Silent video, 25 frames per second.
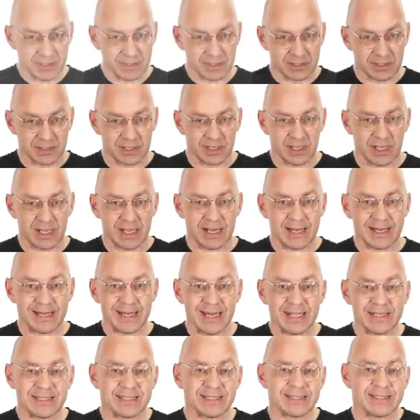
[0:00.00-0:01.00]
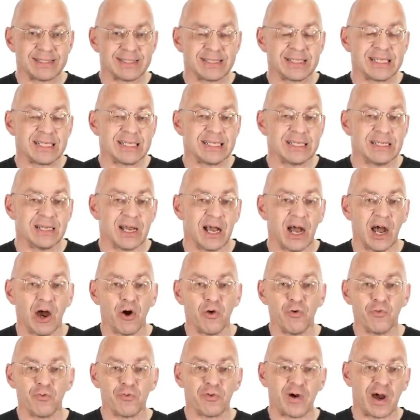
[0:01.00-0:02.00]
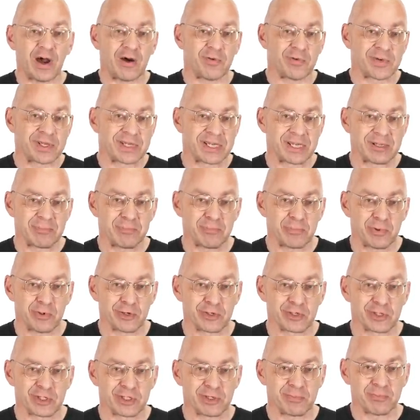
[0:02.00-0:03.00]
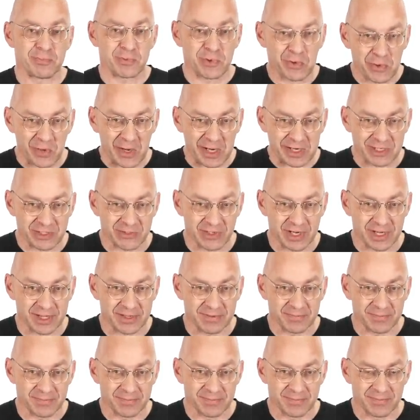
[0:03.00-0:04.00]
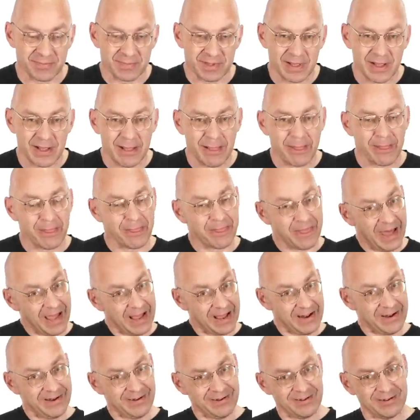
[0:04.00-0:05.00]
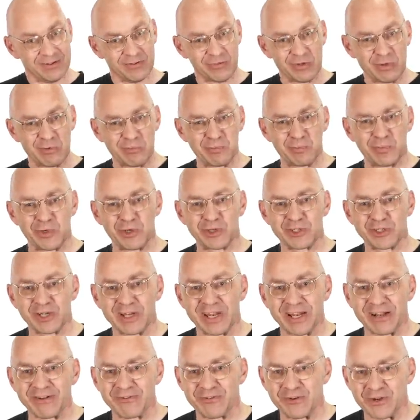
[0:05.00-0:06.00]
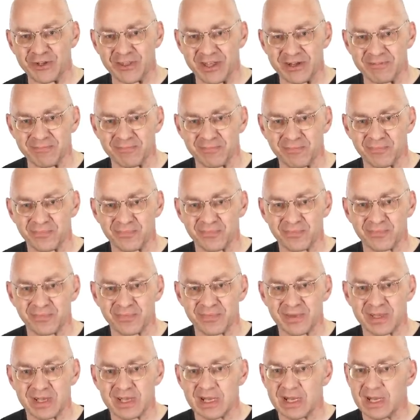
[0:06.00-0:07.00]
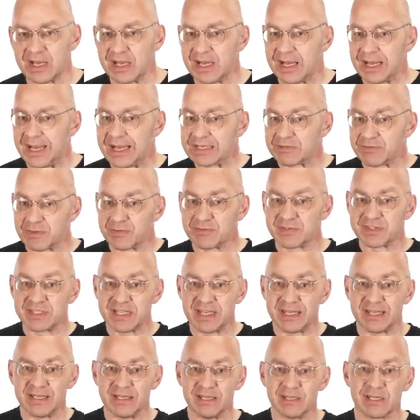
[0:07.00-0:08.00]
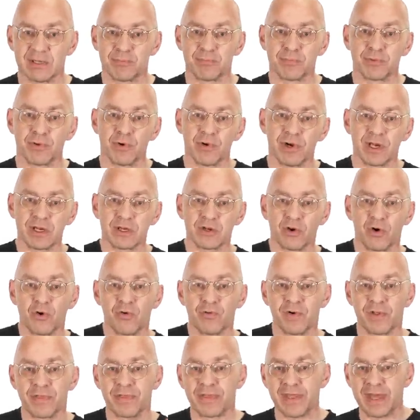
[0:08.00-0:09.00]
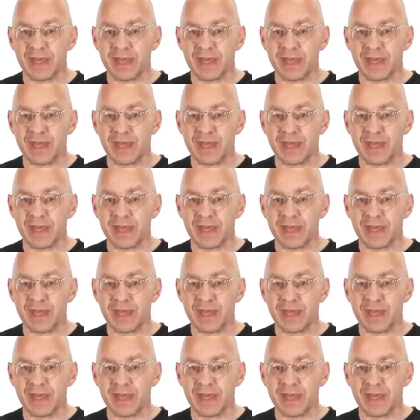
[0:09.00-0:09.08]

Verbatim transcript: this, let's see how far we can push the product trick. Then we'll push a little further. As we've seen, the product over